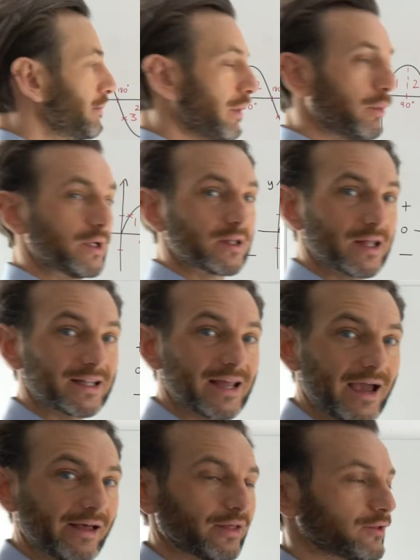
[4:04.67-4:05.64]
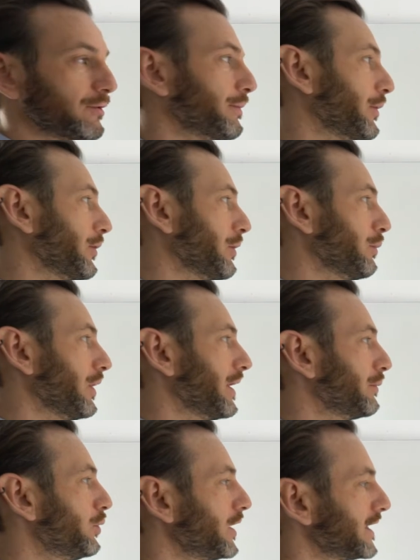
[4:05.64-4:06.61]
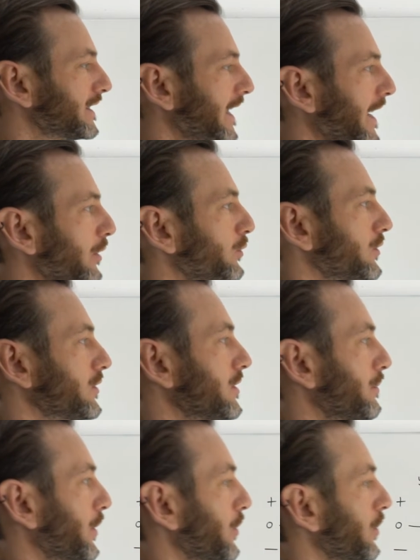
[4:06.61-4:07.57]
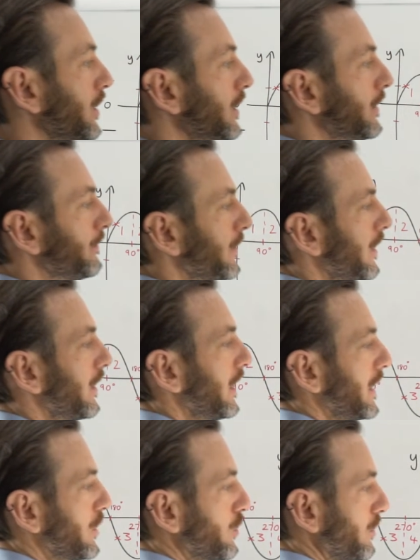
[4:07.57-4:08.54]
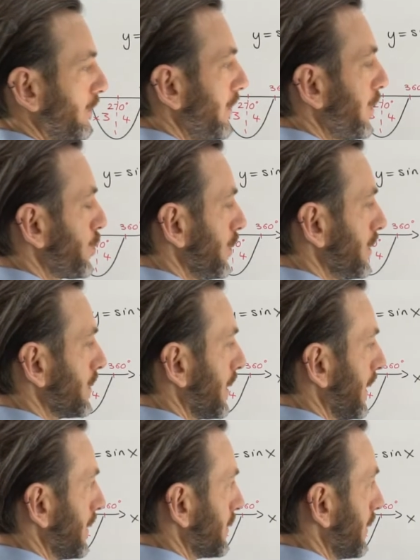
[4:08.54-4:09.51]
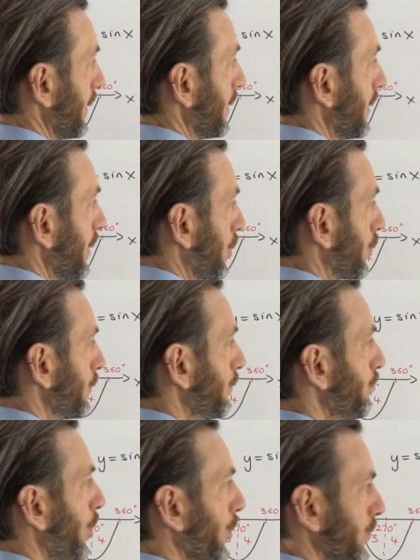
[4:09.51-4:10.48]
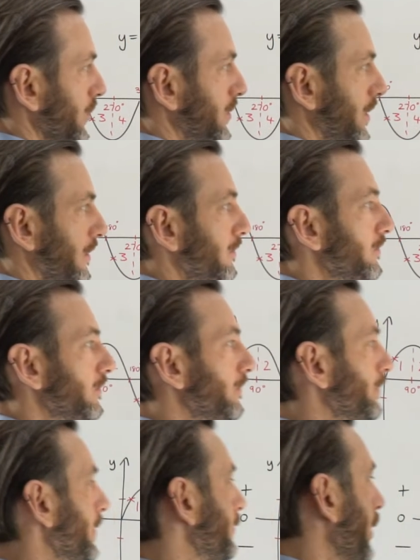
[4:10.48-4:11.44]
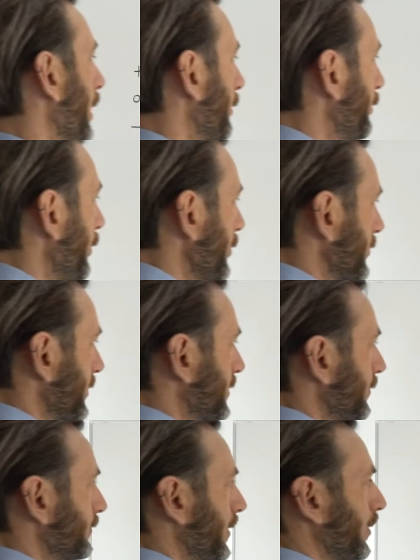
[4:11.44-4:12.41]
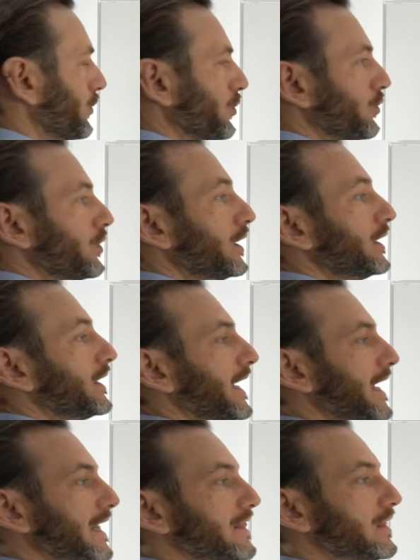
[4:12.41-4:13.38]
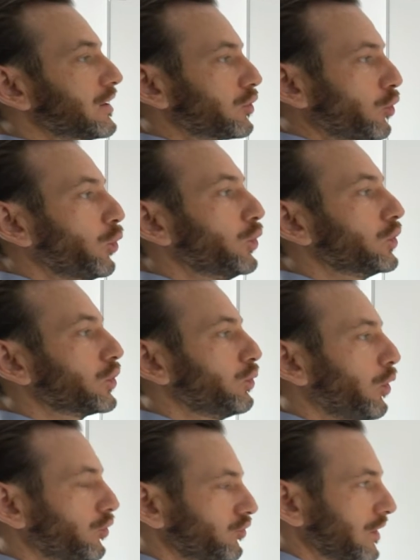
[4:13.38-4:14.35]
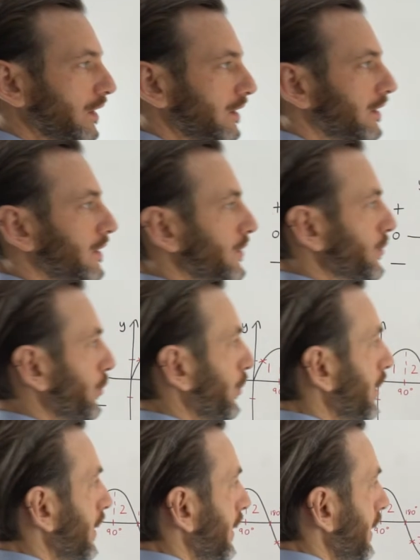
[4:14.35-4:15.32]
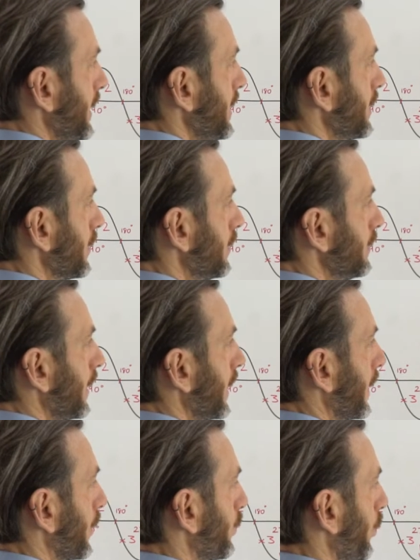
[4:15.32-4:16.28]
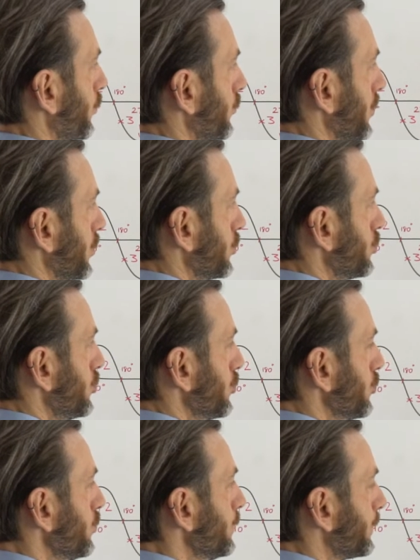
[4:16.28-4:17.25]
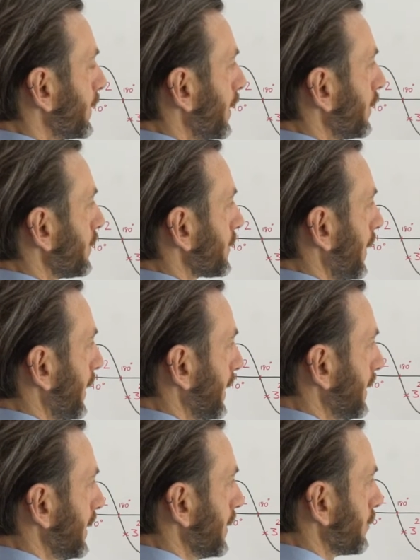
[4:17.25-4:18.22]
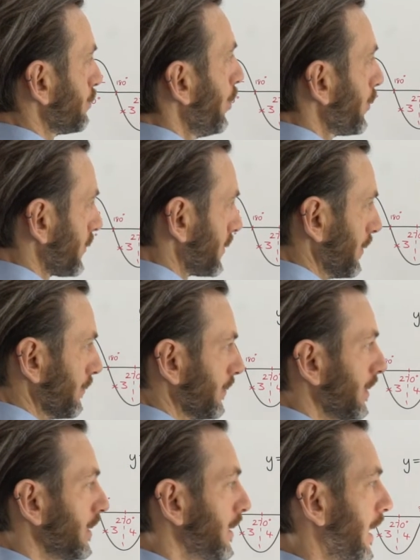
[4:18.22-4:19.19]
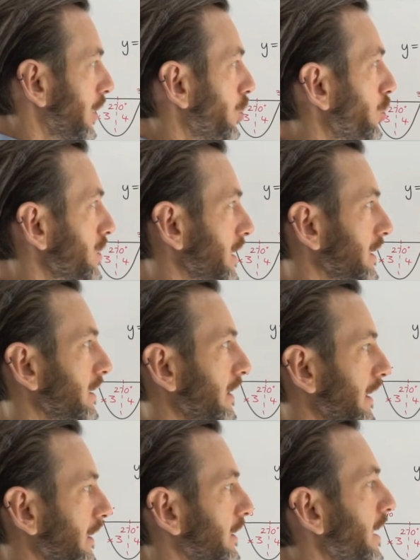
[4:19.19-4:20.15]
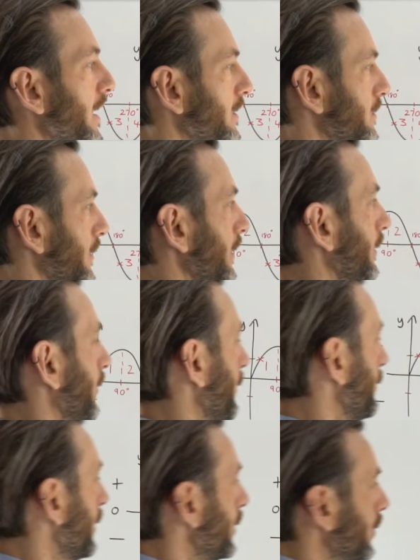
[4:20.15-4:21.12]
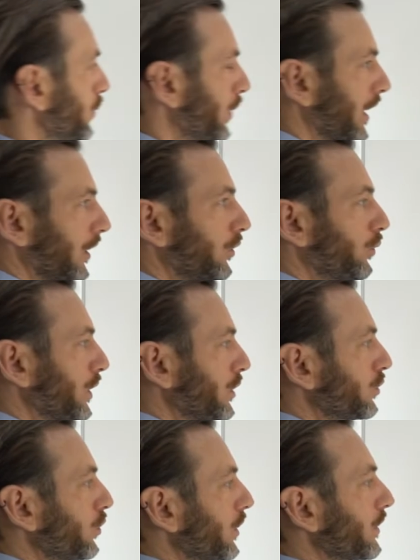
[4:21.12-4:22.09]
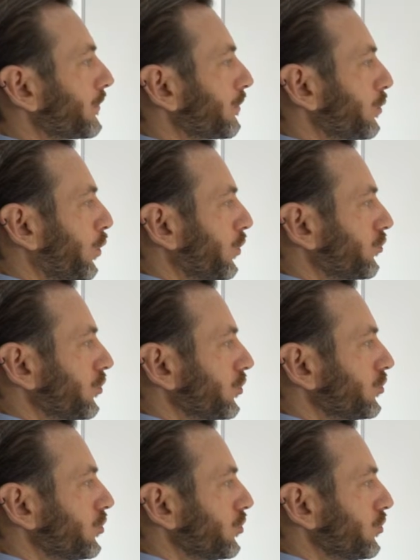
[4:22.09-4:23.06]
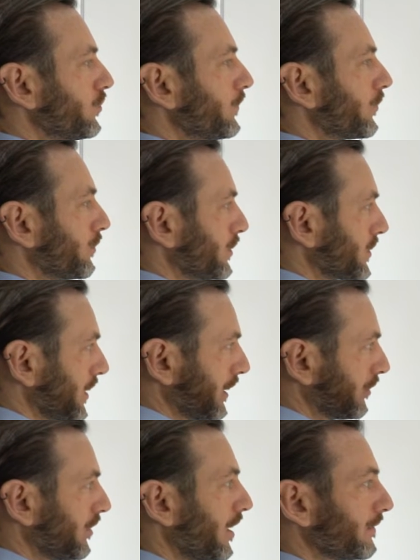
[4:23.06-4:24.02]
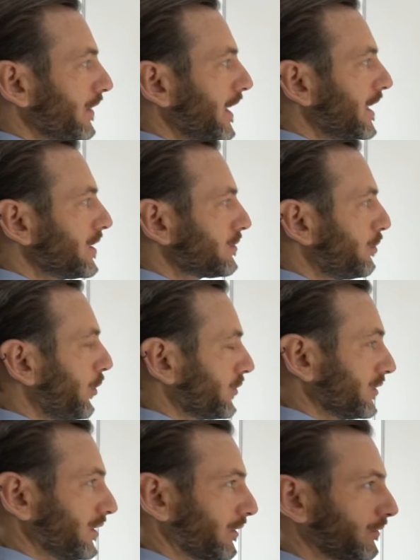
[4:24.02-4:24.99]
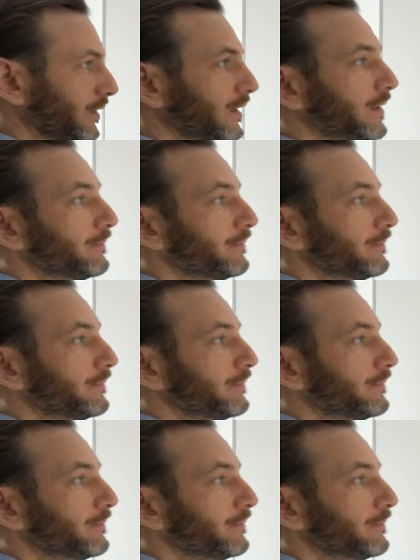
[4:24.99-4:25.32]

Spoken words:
But what does it tell us about it? Well, what it tells us about each of the functions is that they're positive, they've got a positive value in their own quadrant. So here in quadrant two, sine is positive according to the cast diagram. Well, we know that from quadrant two, from the sine graph, it is positive.